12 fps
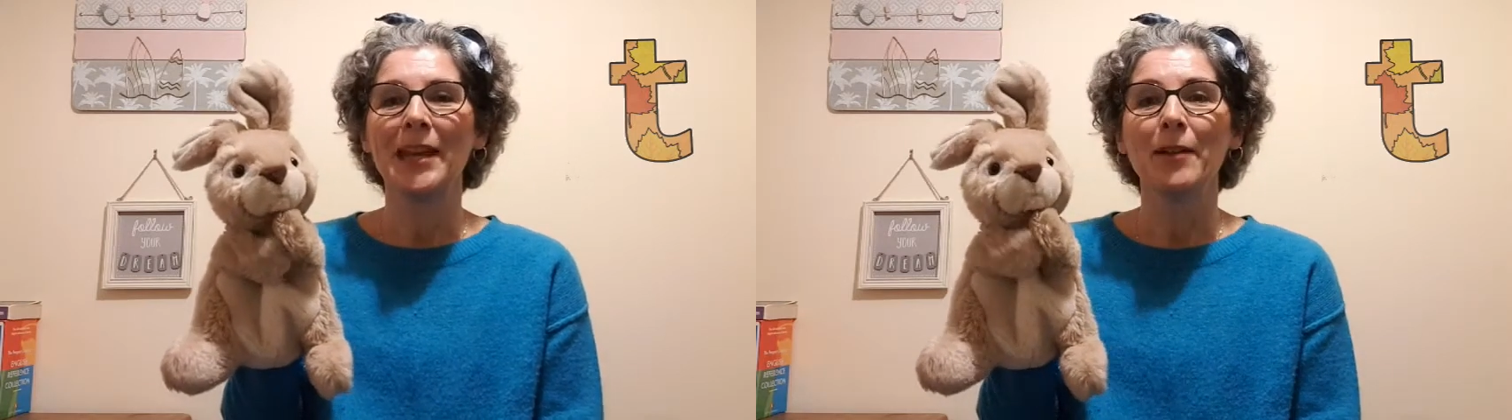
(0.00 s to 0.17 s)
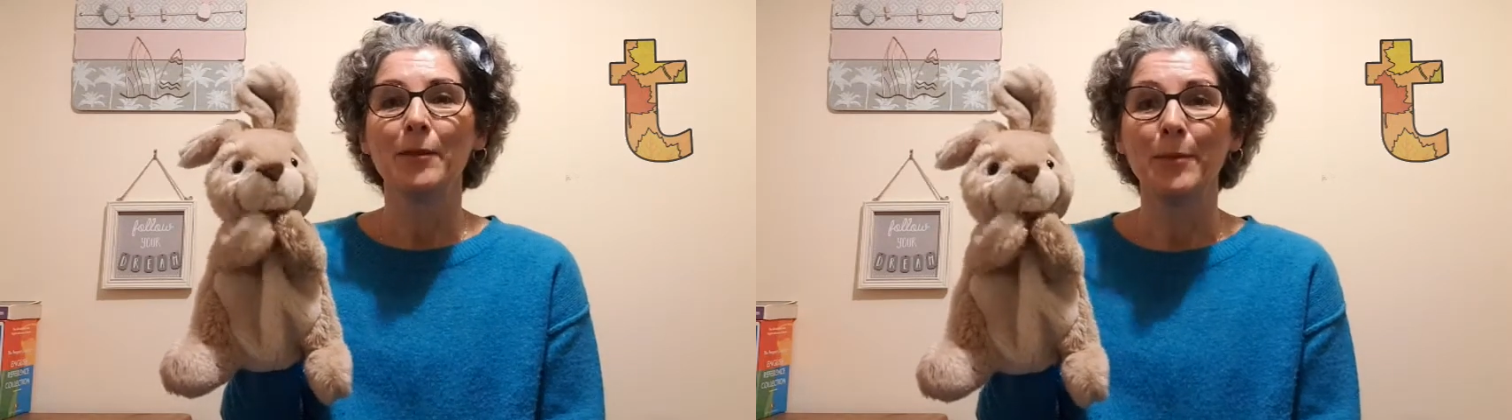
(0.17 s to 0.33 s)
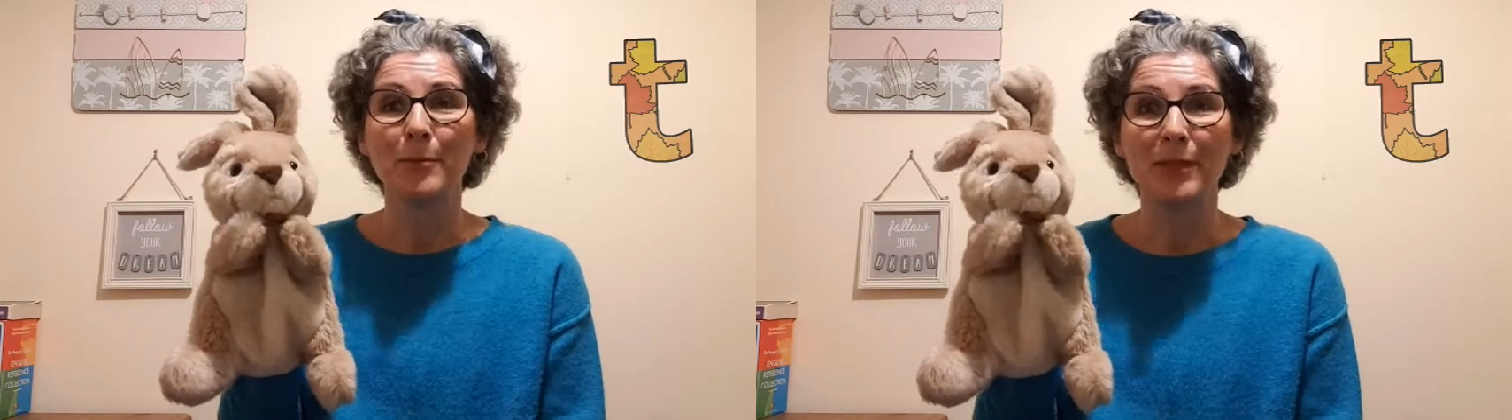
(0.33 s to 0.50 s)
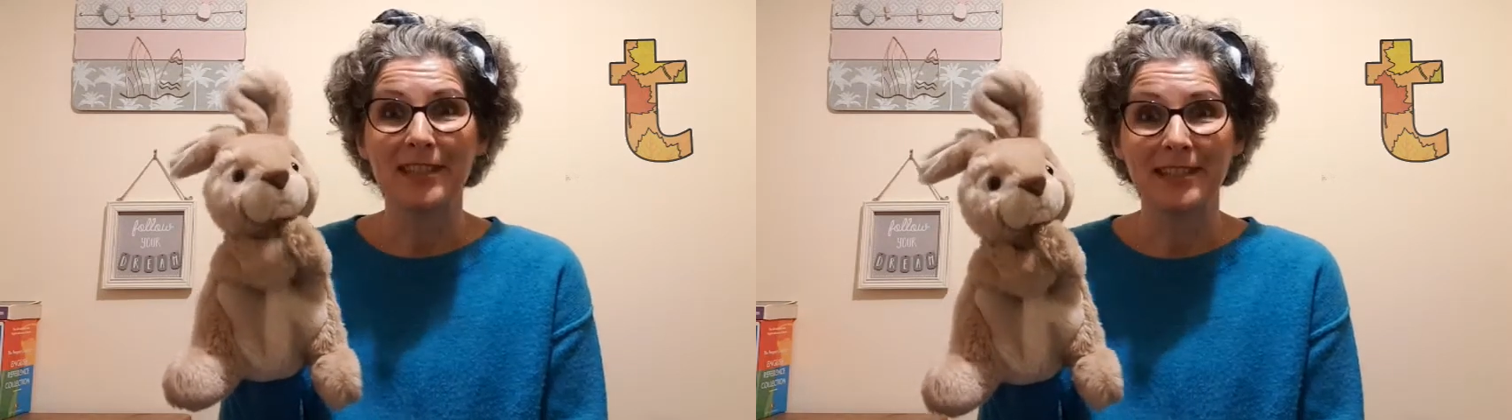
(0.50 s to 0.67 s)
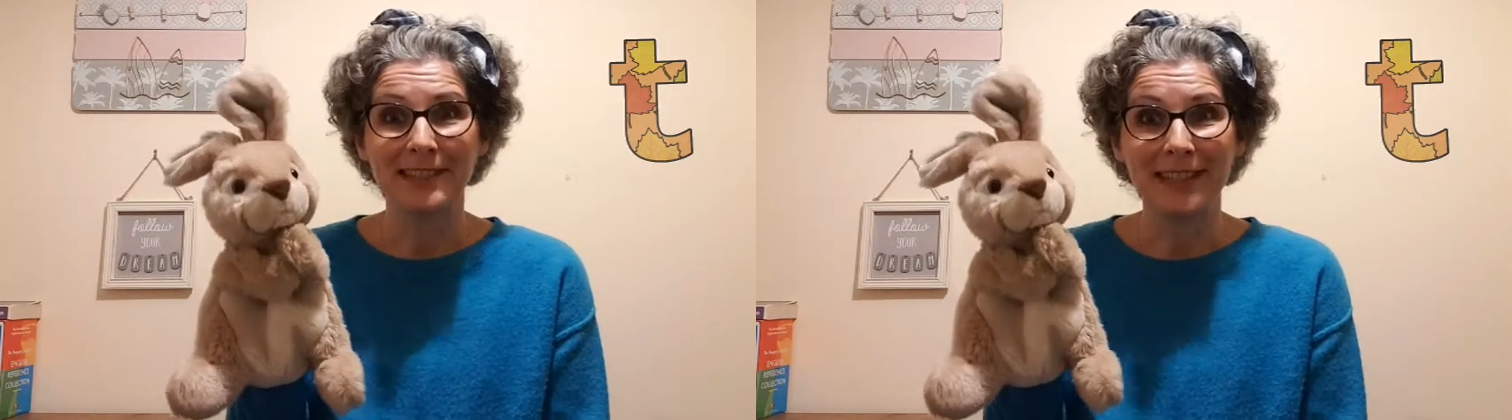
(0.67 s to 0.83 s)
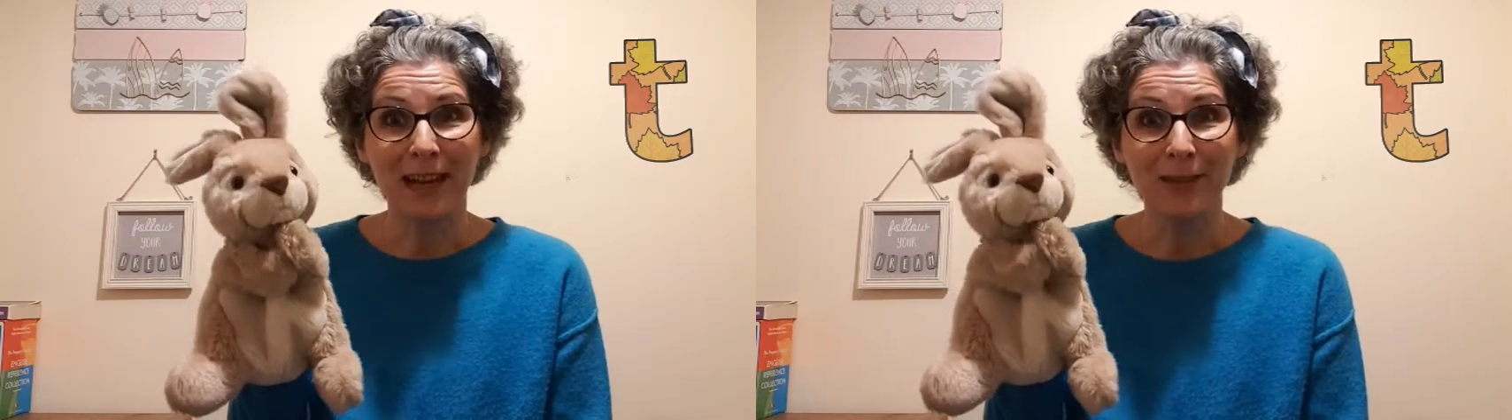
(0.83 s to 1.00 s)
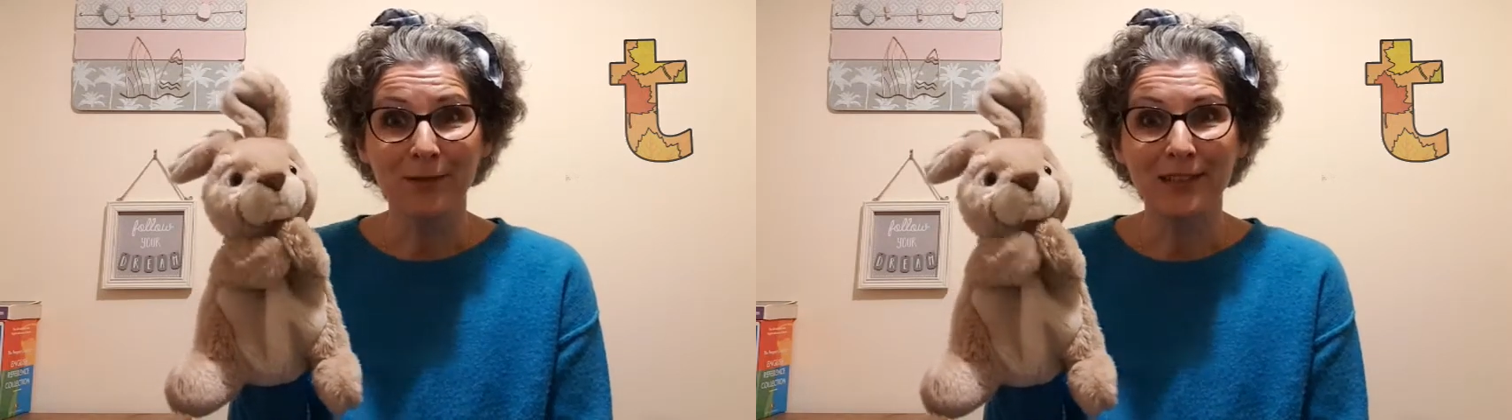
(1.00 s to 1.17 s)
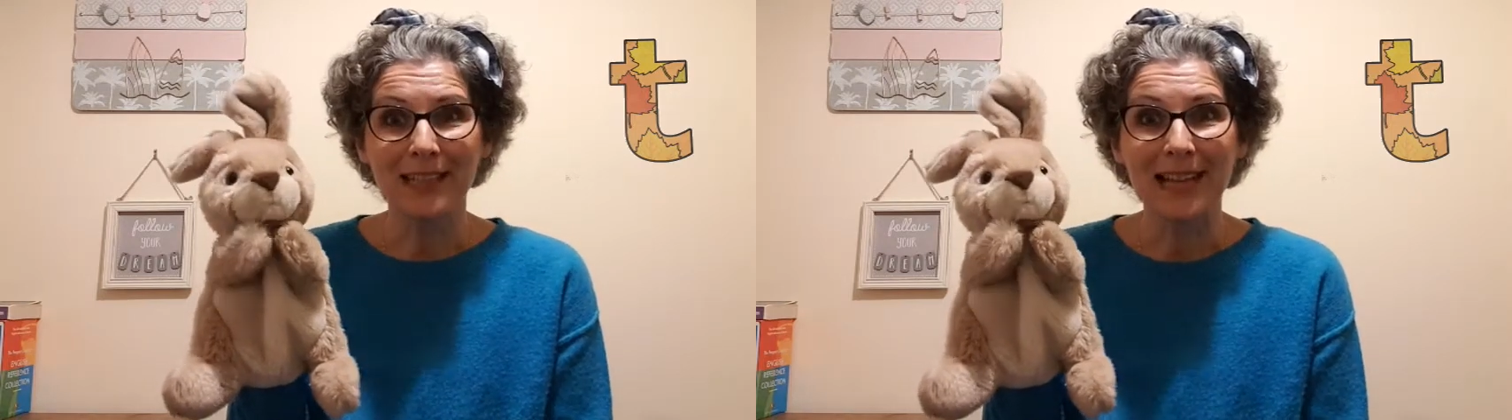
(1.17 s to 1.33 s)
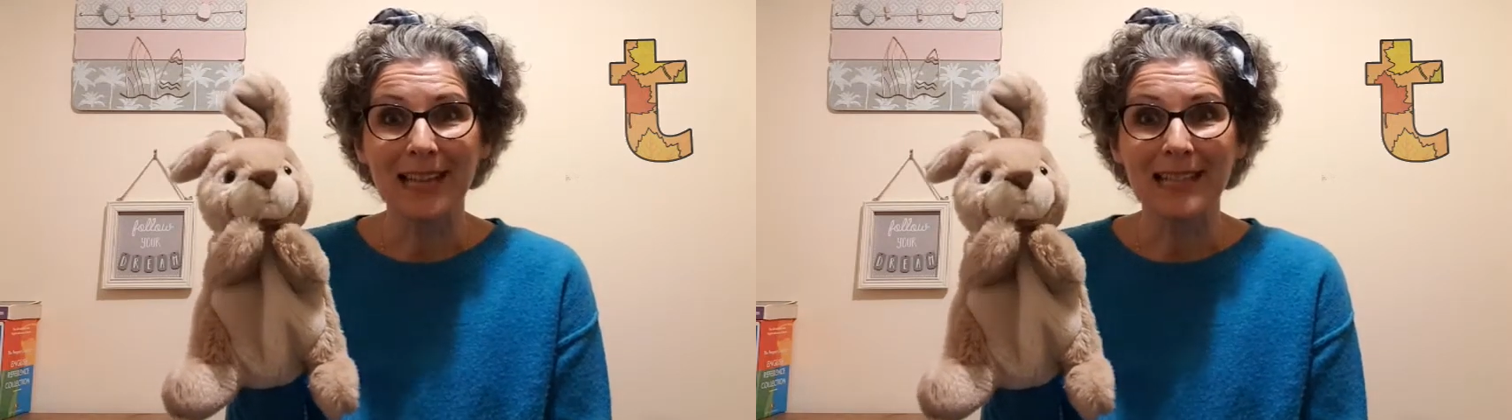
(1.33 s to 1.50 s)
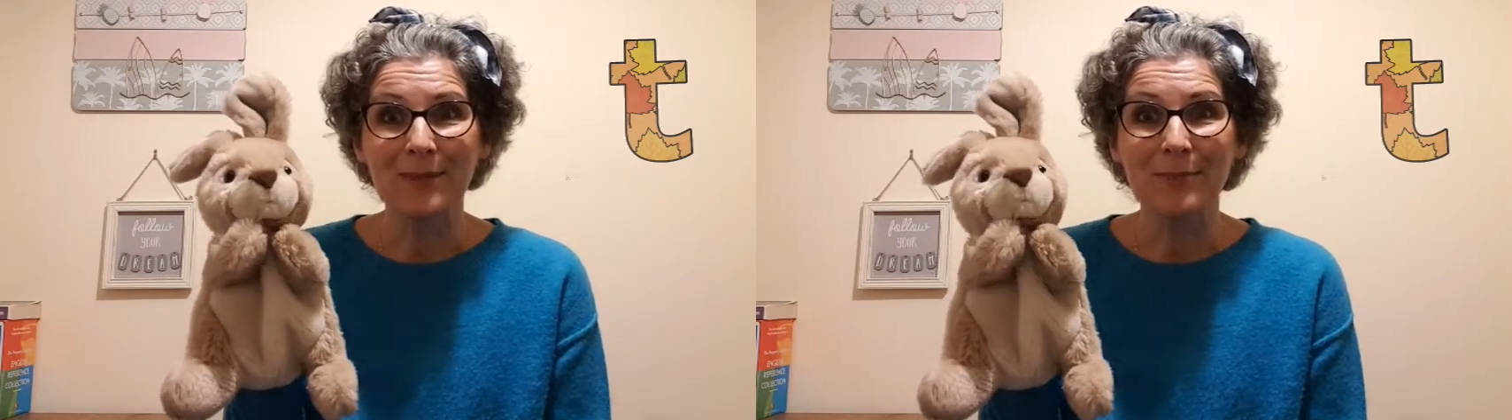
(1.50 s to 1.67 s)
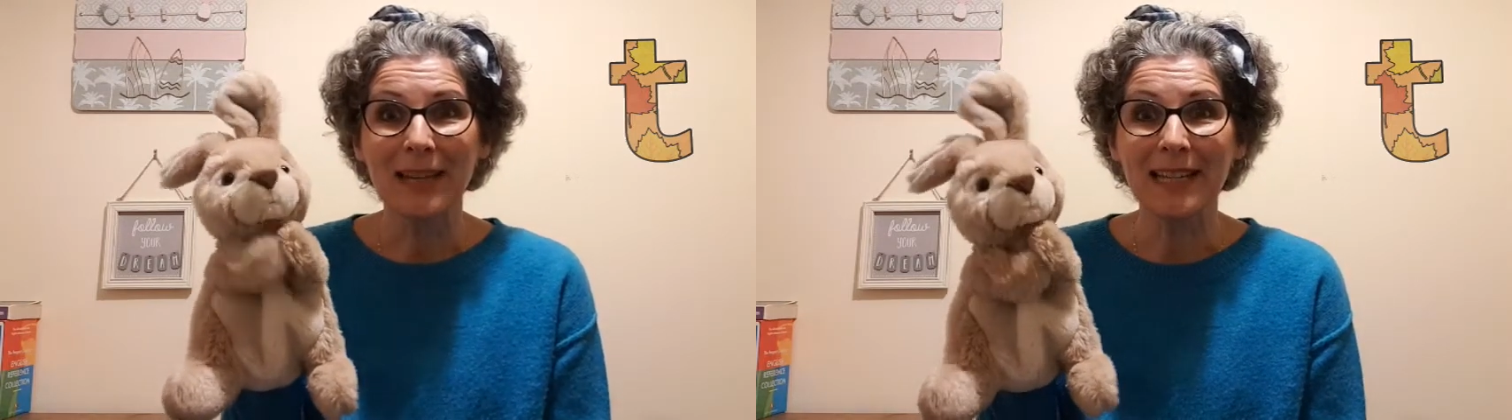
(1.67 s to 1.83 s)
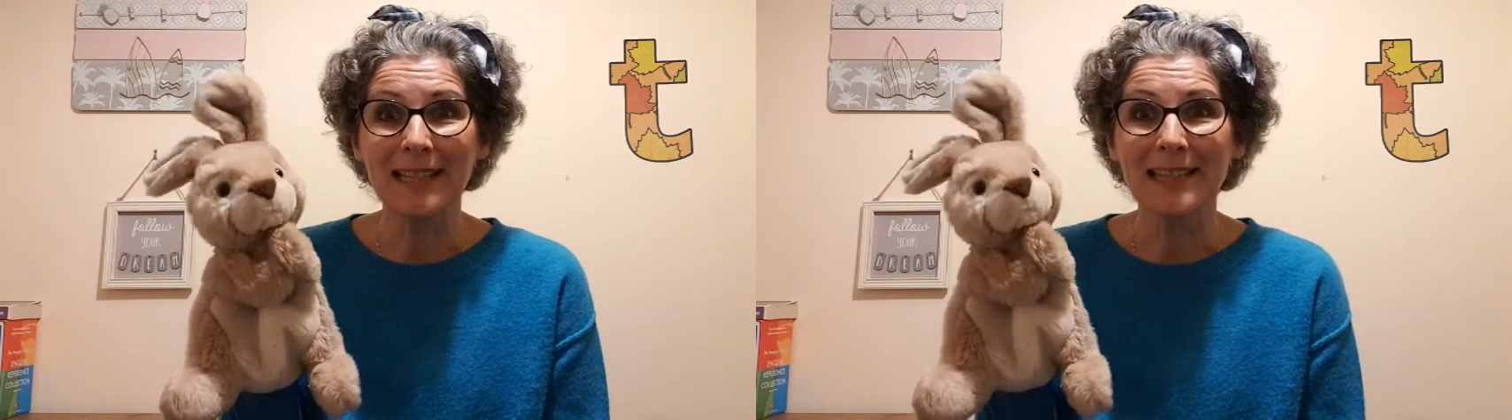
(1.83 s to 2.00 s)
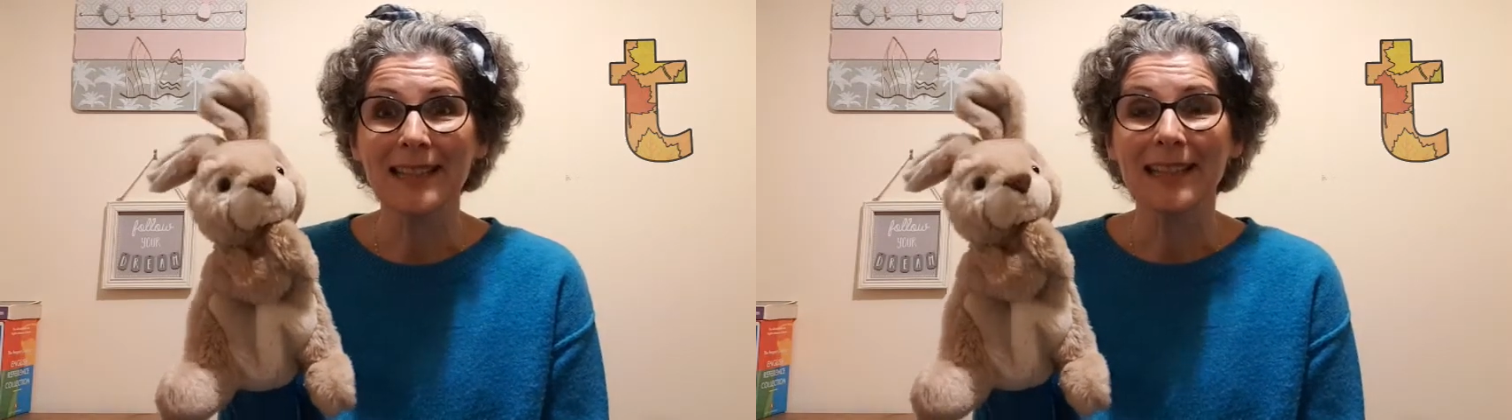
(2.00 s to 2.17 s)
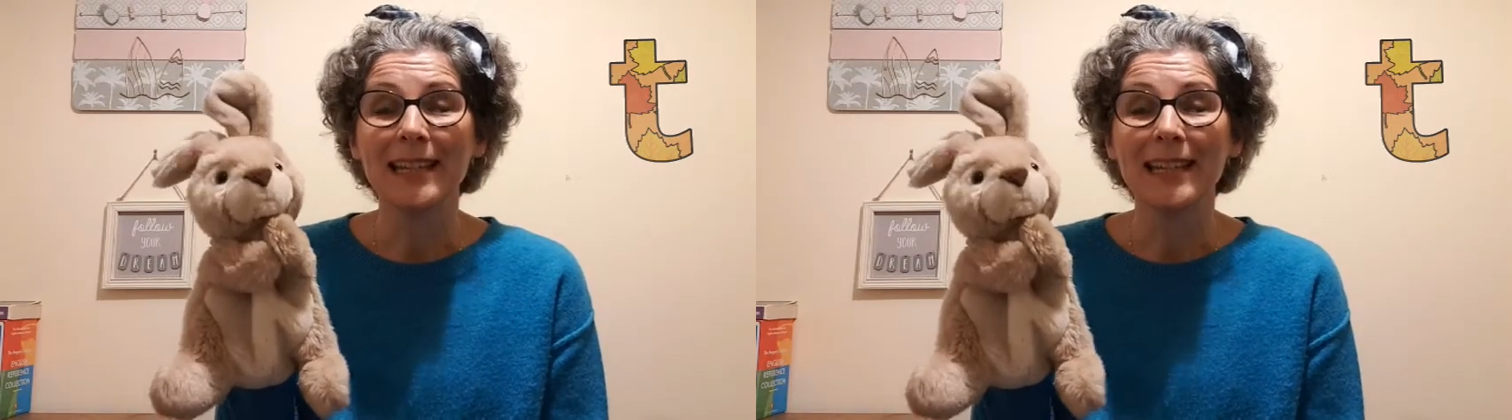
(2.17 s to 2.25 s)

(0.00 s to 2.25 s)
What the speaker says: Remember, the sound a letter makes